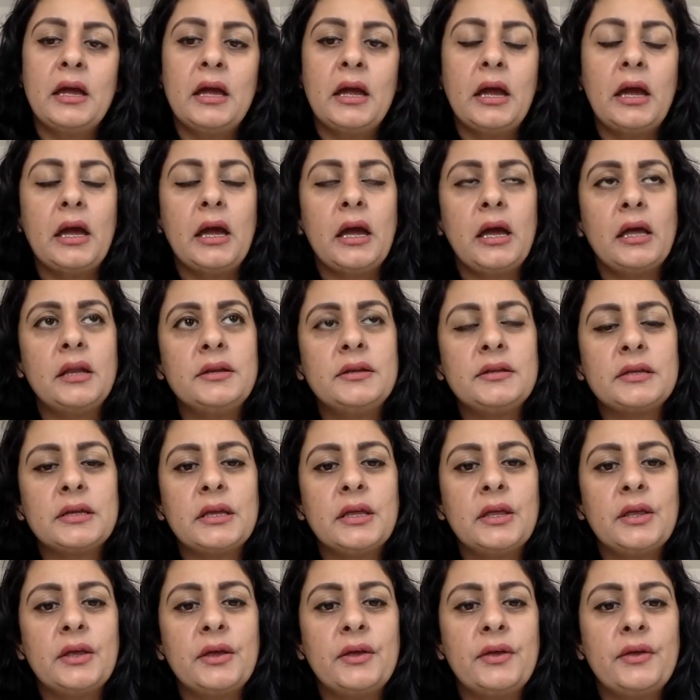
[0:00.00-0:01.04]
And
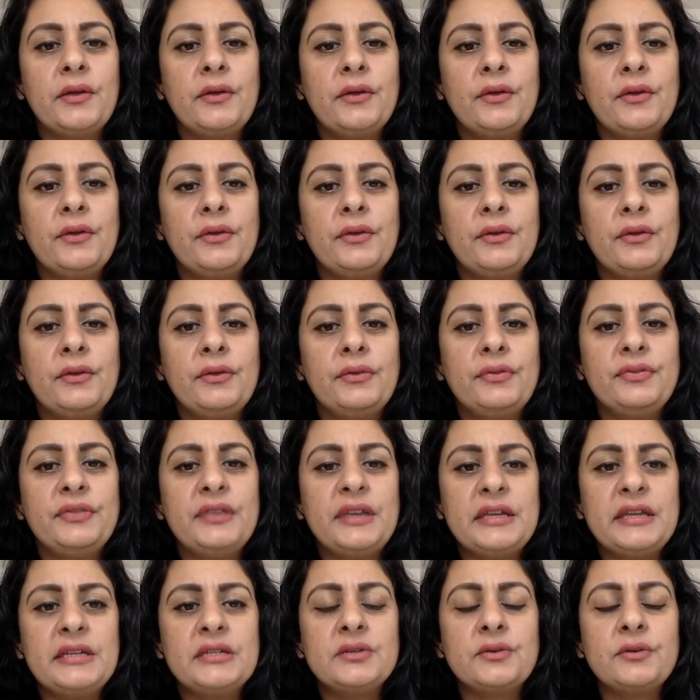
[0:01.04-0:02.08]

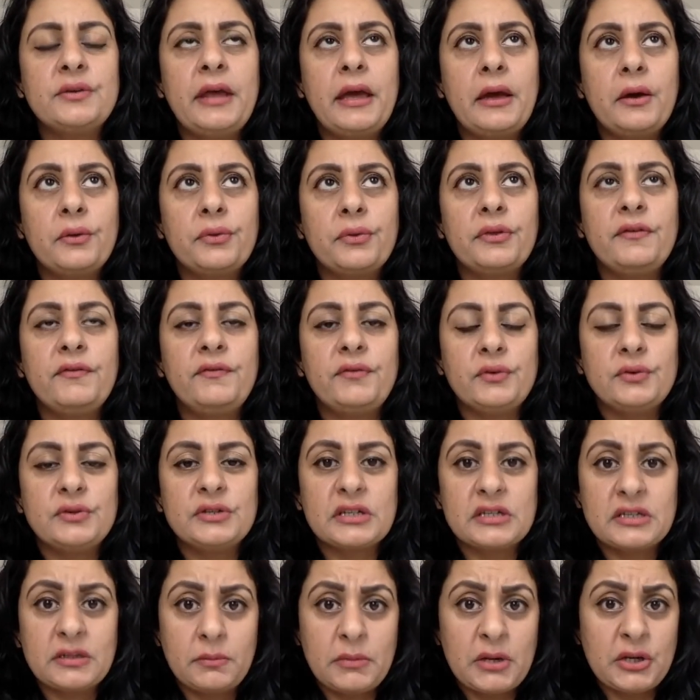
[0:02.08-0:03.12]
these unhealthy foods,
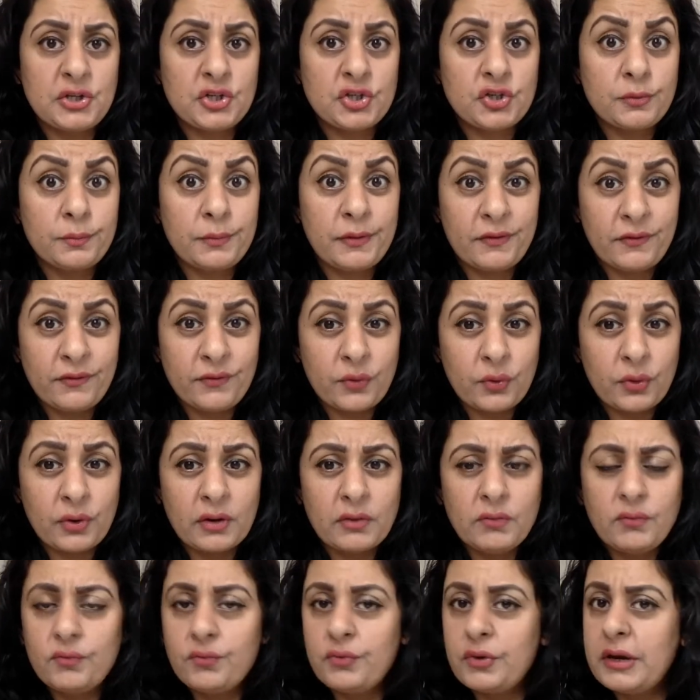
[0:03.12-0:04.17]
as I mentioned before,
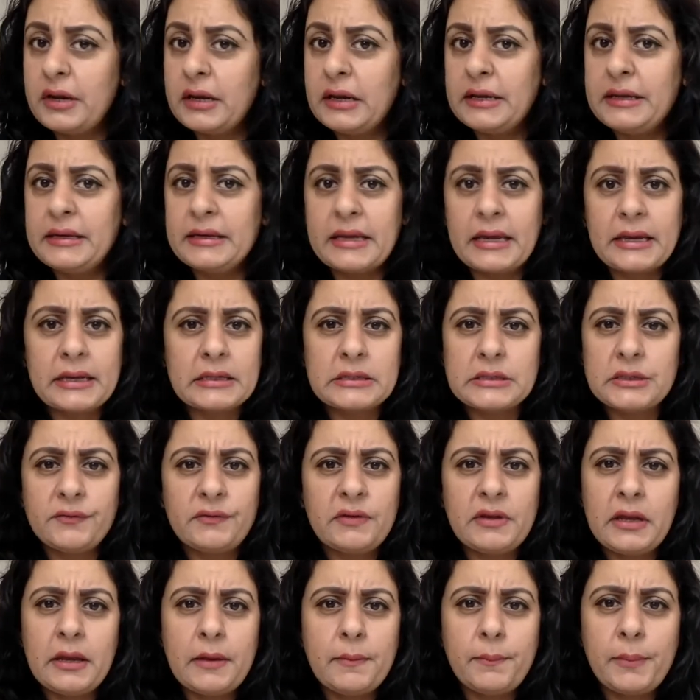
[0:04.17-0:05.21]
can really
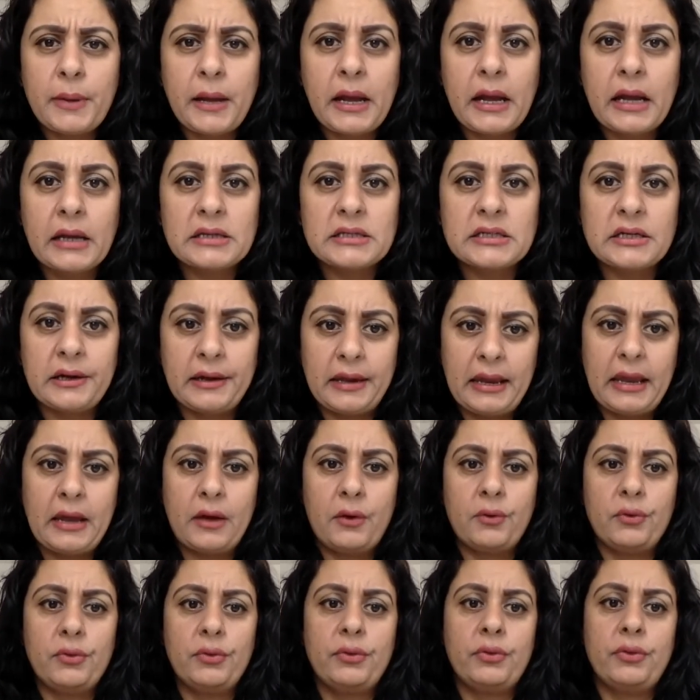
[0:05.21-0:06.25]
negatively impact our
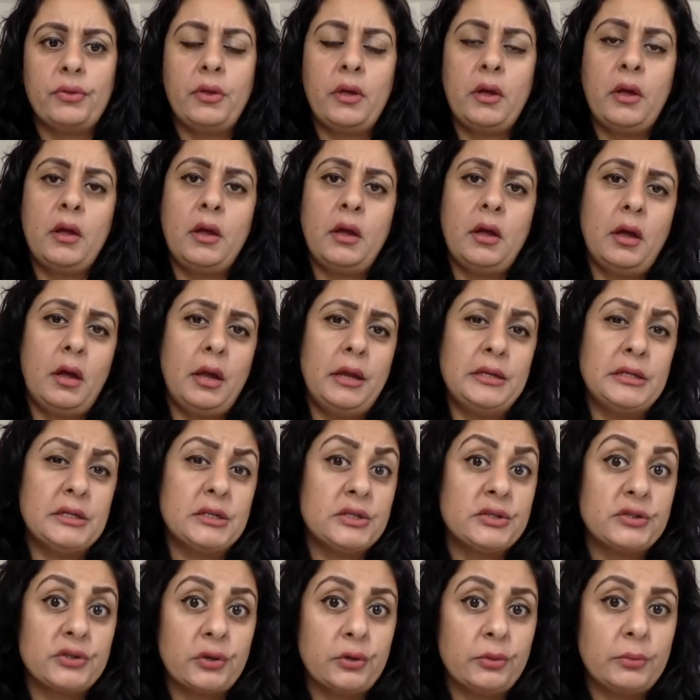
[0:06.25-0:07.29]
health in
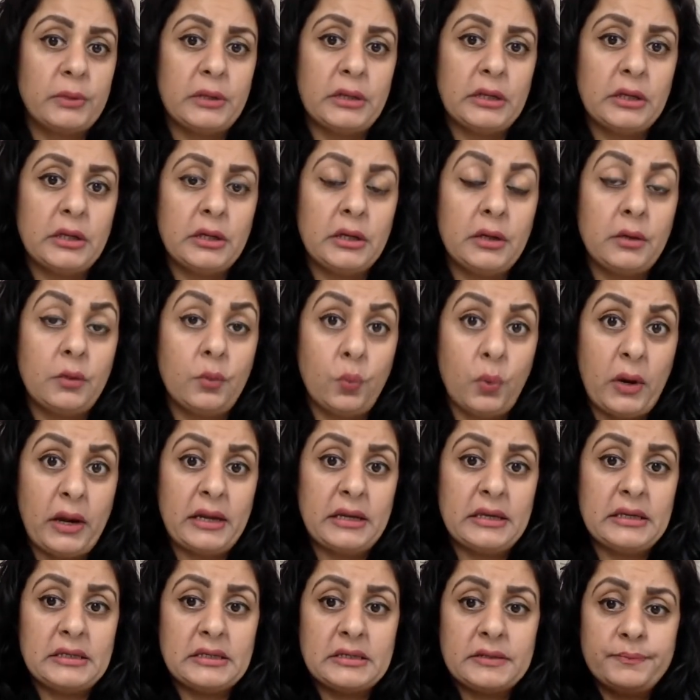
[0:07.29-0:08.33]
so many
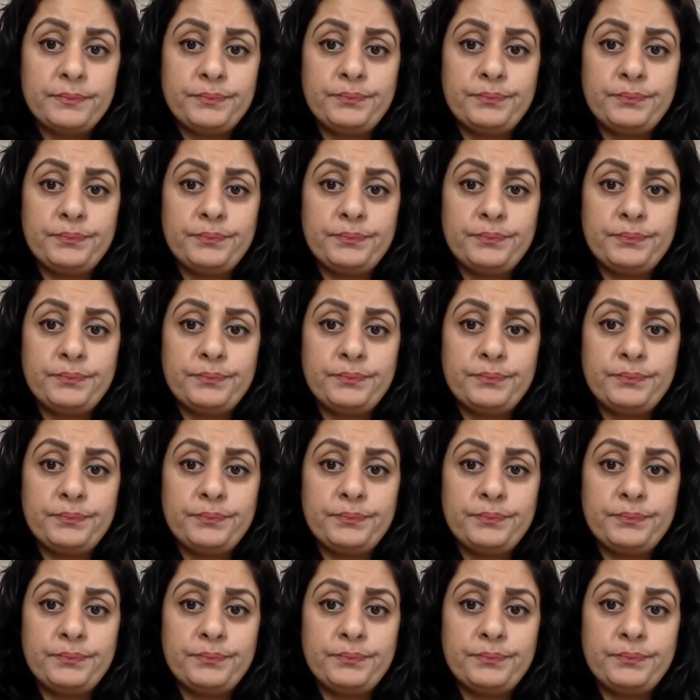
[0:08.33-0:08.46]
ways.